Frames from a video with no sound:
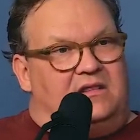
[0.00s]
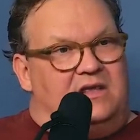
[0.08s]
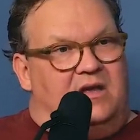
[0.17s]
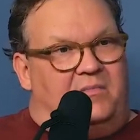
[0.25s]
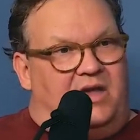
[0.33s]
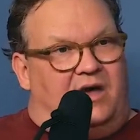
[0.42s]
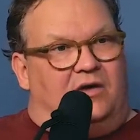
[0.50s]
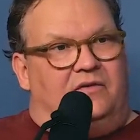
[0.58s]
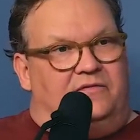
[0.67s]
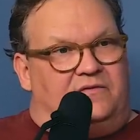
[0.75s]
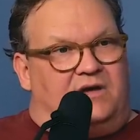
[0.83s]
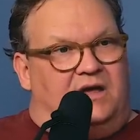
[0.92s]
the amount
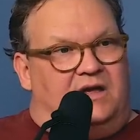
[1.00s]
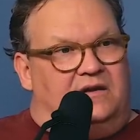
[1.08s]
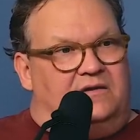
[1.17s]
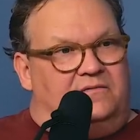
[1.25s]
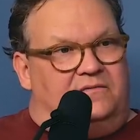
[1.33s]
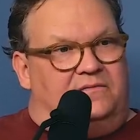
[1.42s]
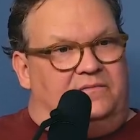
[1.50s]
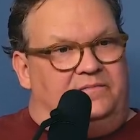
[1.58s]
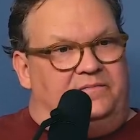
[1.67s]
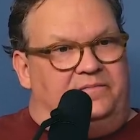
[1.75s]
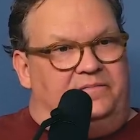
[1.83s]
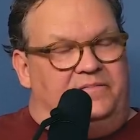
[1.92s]
of kind of
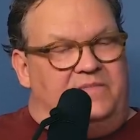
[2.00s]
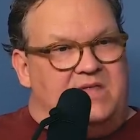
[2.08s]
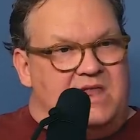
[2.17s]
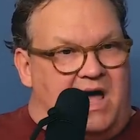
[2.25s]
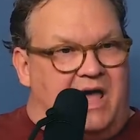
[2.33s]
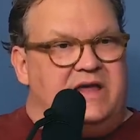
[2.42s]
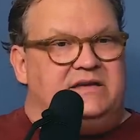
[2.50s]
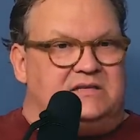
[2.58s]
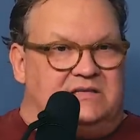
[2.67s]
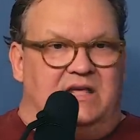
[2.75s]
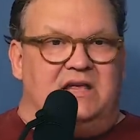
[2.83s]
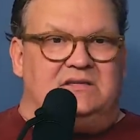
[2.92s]

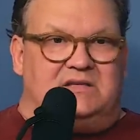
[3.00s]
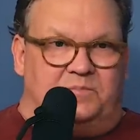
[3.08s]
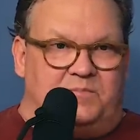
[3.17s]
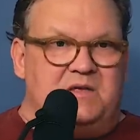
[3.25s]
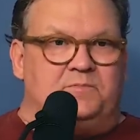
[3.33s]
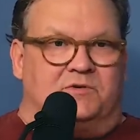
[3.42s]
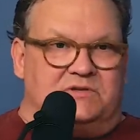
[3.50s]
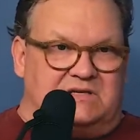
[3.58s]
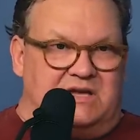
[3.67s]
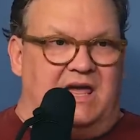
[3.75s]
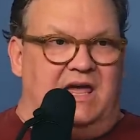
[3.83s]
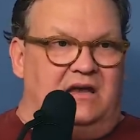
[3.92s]
nice things that people
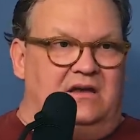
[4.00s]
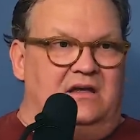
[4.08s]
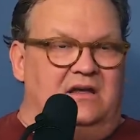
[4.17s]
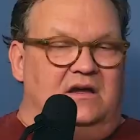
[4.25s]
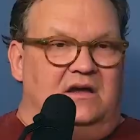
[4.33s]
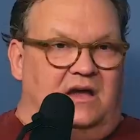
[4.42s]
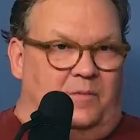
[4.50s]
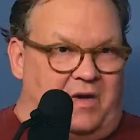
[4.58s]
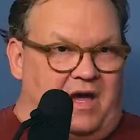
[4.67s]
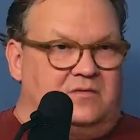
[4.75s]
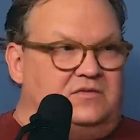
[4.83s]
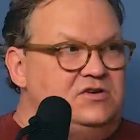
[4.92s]
said
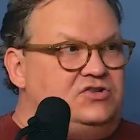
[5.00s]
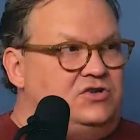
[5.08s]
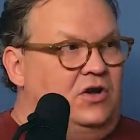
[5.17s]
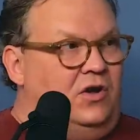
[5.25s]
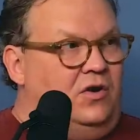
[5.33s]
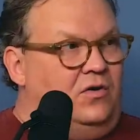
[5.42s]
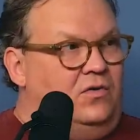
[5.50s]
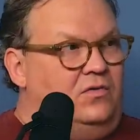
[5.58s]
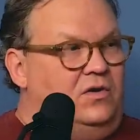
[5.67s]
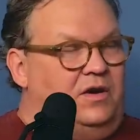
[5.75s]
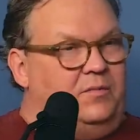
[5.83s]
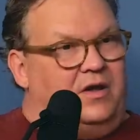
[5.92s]
about the
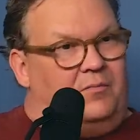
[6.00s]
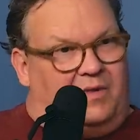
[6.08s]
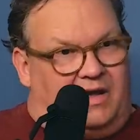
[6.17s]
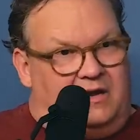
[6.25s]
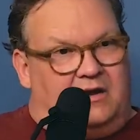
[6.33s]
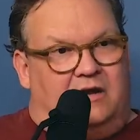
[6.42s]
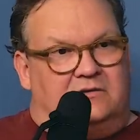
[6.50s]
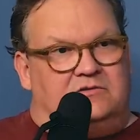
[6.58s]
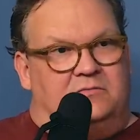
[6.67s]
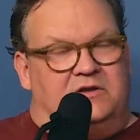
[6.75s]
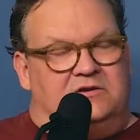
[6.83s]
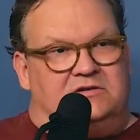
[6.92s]
show and about my
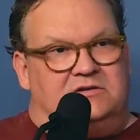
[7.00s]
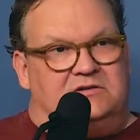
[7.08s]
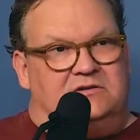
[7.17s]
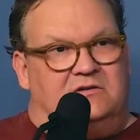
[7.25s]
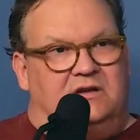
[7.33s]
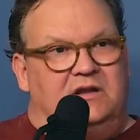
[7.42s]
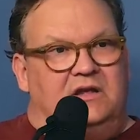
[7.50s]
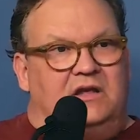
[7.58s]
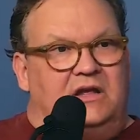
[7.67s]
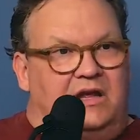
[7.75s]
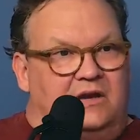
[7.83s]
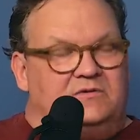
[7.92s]
contribution to it.
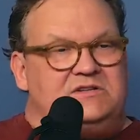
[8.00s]
It